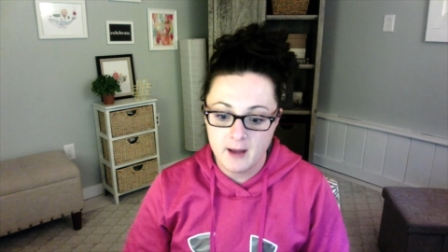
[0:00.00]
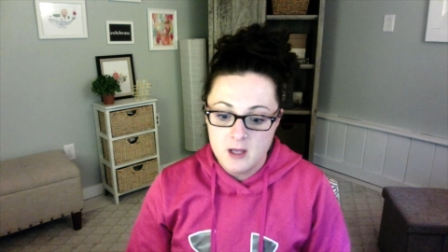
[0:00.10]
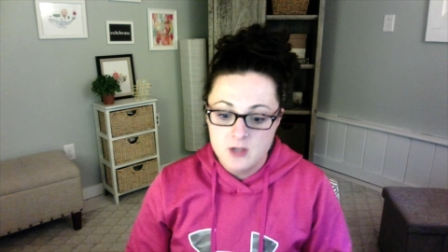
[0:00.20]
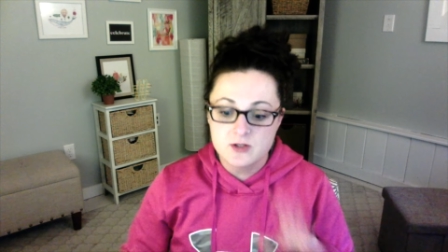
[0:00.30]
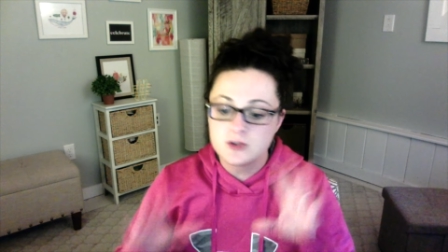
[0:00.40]

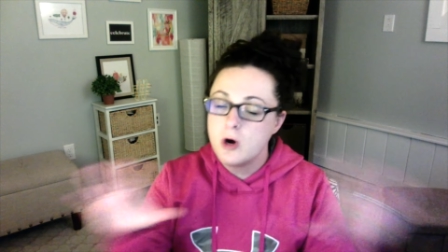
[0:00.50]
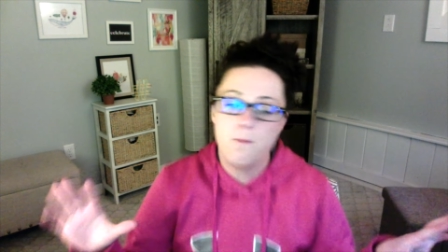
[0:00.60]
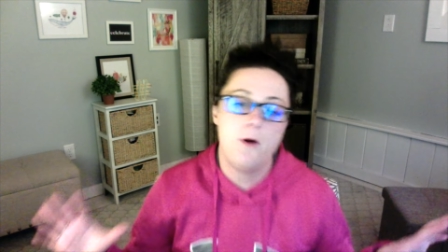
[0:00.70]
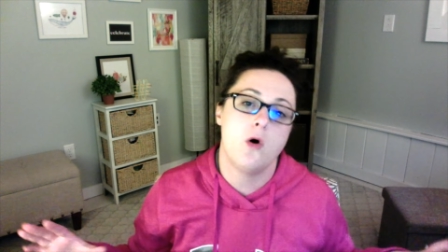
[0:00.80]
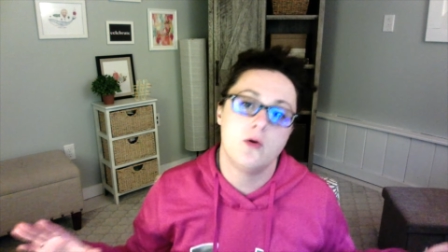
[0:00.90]
So don't
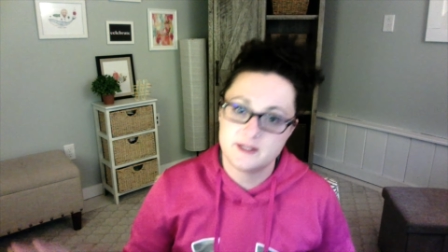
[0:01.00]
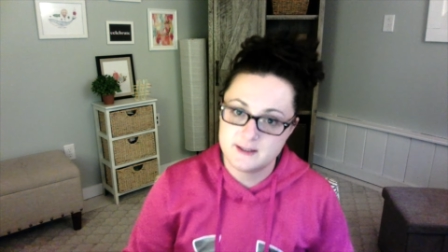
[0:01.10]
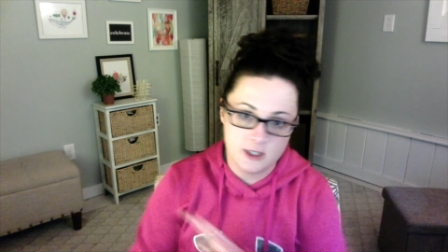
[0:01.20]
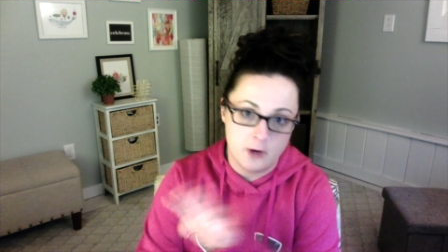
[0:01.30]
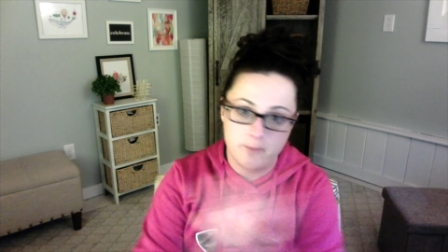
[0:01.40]
post,
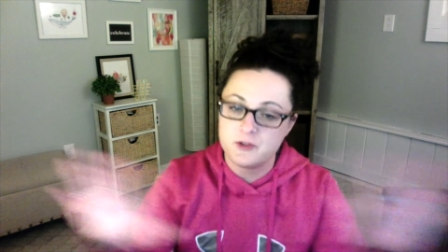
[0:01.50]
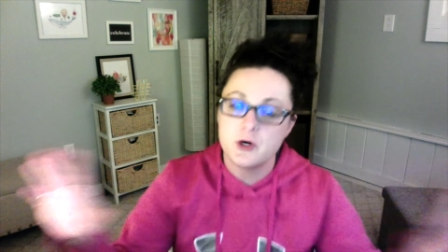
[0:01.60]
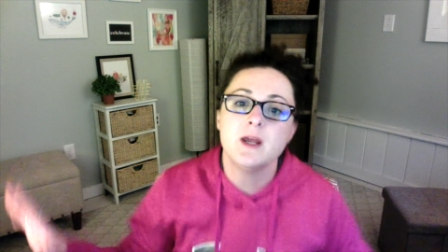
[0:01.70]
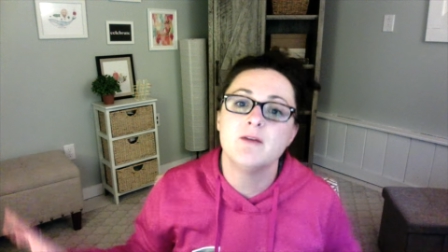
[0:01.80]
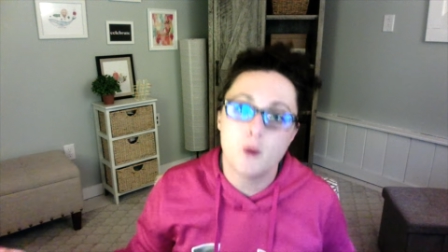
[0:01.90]
don't
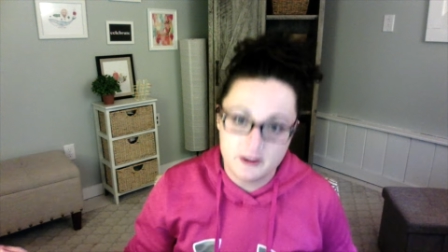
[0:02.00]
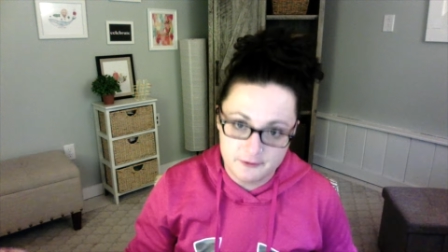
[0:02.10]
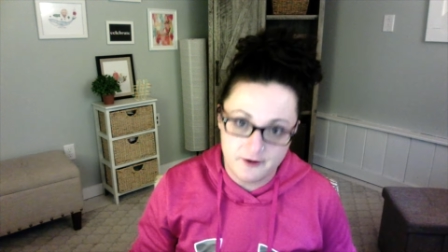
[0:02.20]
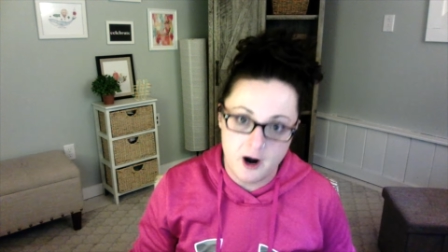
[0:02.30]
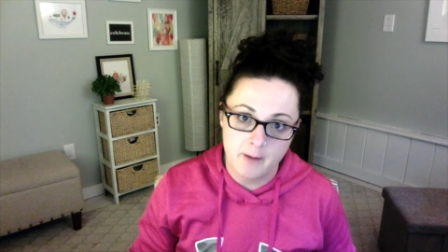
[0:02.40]
give away the
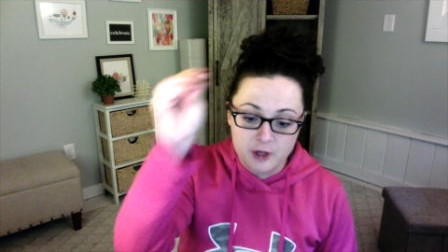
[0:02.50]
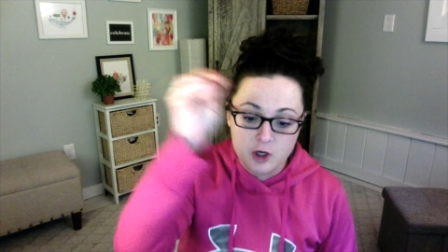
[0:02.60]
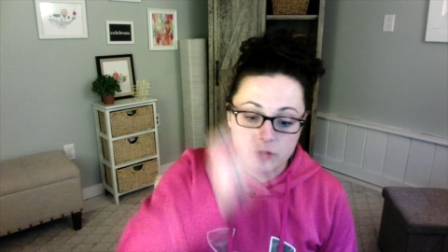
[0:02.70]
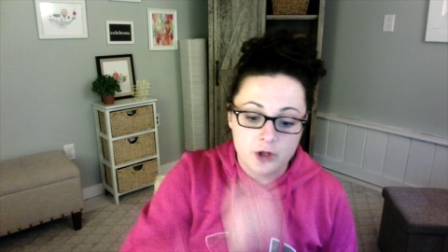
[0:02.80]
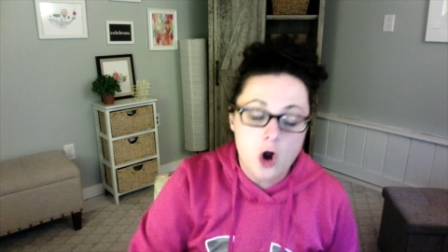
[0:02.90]
farm.
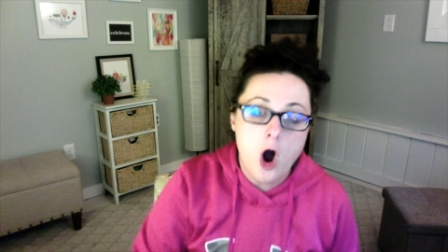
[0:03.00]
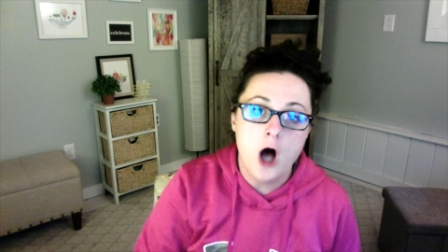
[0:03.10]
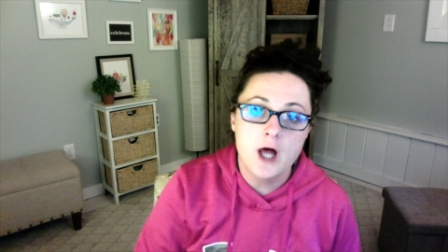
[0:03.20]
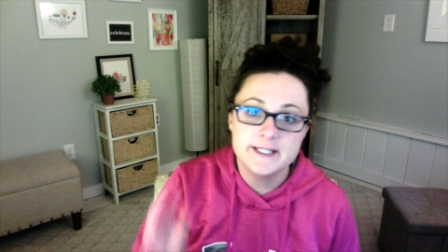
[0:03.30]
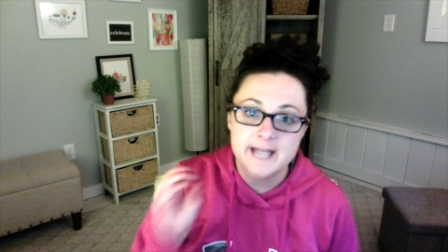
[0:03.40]
The
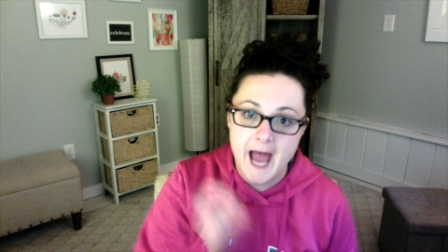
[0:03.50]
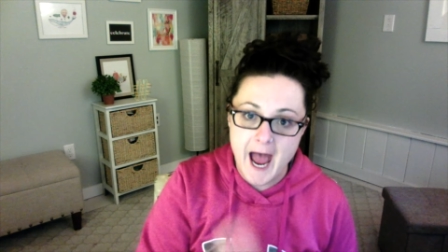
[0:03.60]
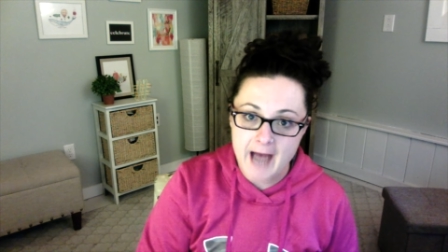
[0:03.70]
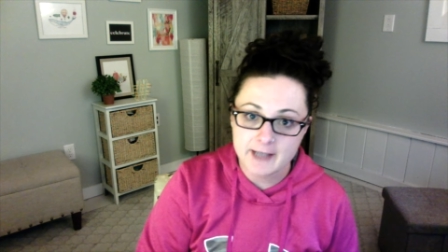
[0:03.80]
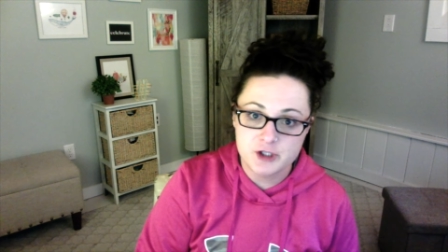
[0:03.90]
call to
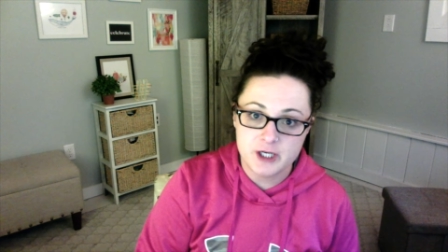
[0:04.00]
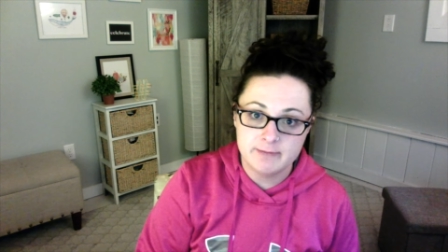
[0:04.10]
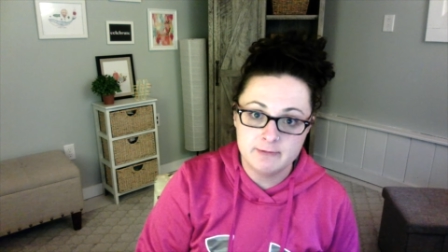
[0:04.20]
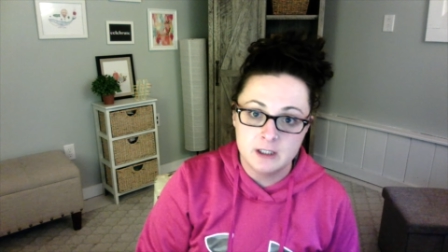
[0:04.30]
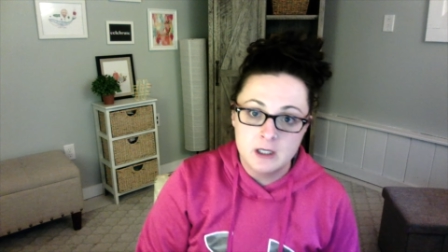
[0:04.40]
action
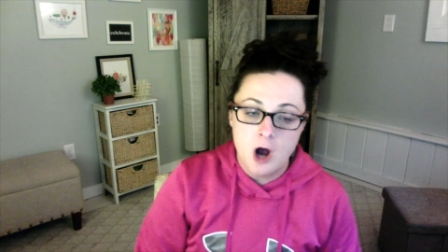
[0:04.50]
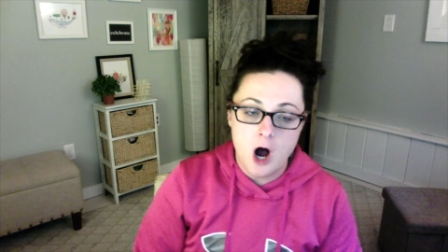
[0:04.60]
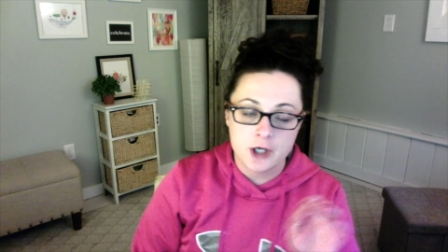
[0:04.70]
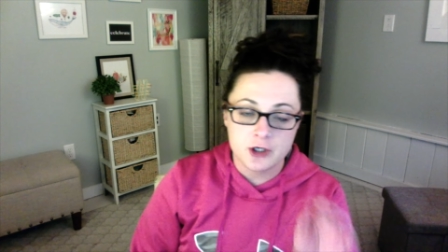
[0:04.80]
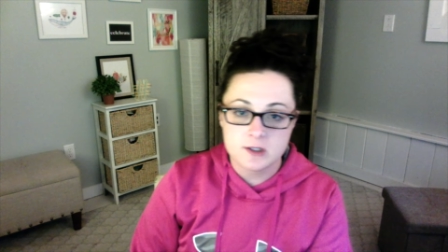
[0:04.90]

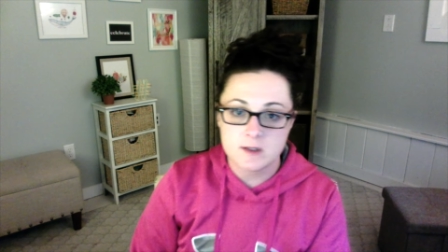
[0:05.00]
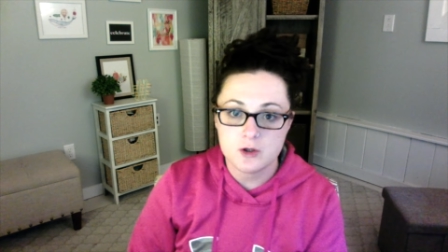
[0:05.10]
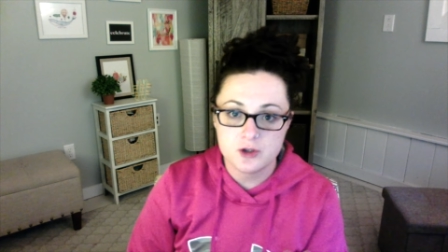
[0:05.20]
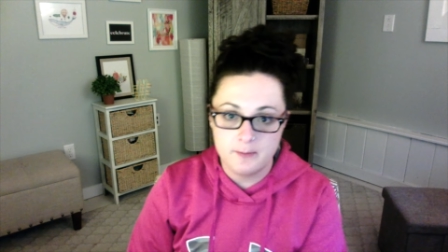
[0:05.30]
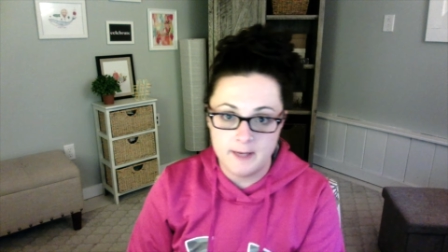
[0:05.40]
on your
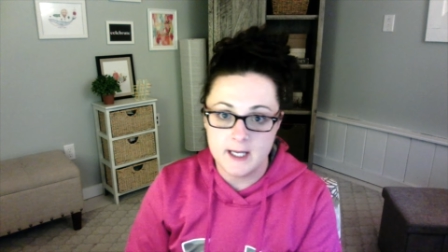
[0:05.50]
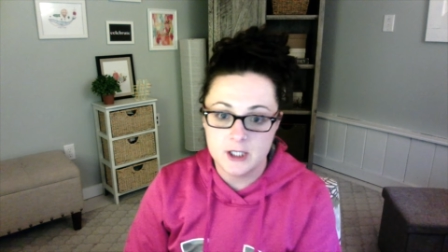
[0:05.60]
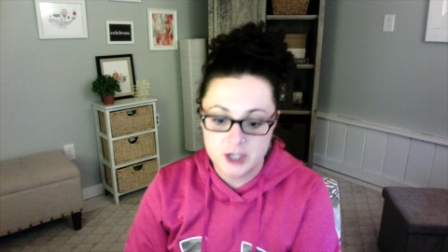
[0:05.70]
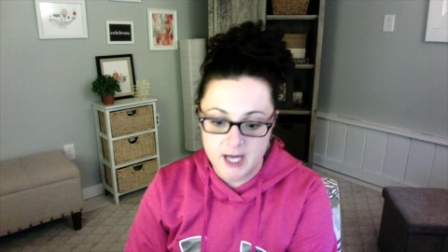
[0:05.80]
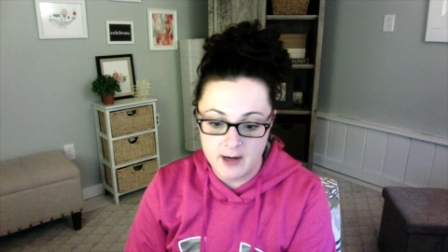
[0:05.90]
social media
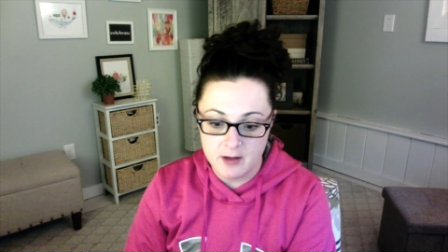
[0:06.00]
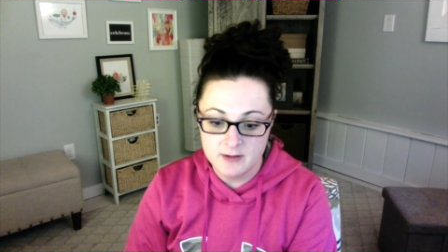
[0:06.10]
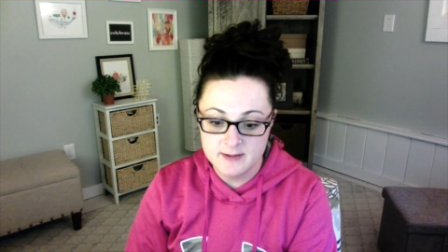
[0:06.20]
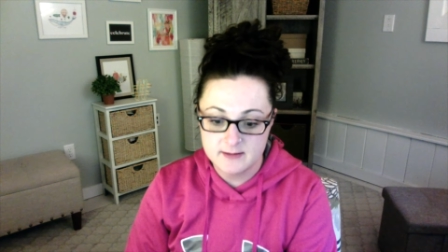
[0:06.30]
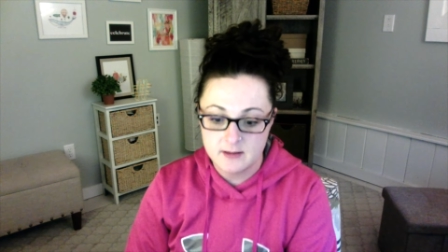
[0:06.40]

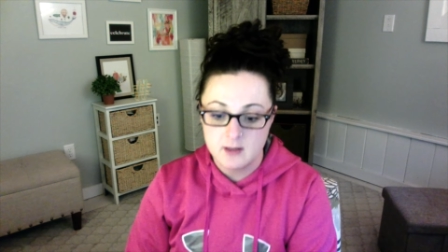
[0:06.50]
channels,